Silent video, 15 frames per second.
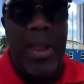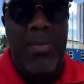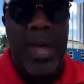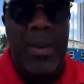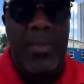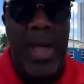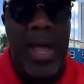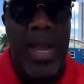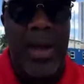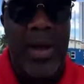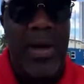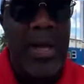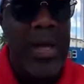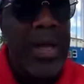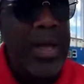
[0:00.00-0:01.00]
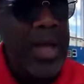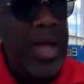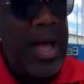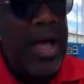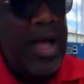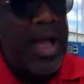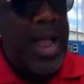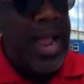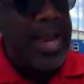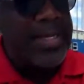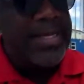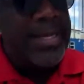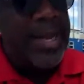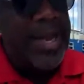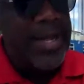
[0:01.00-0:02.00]
Adebayo at
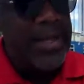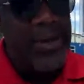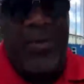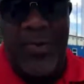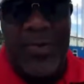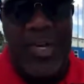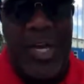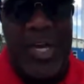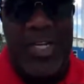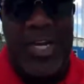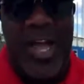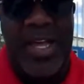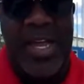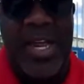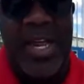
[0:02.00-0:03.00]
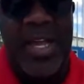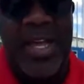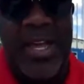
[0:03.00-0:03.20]
the University of Kentucky